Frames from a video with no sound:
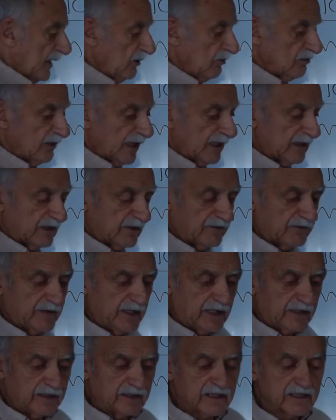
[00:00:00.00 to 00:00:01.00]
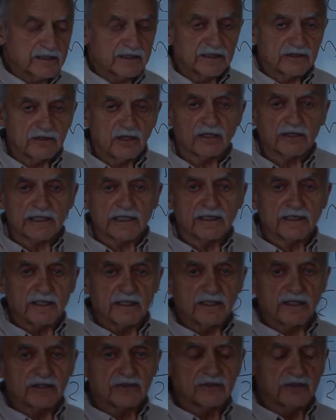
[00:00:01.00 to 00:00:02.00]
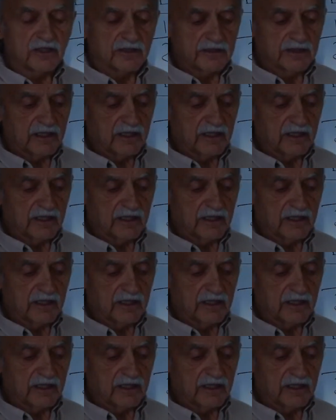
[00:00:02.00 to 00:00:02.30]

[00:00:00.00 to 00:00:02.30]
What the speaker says: don't like the fact that it's not in. It's not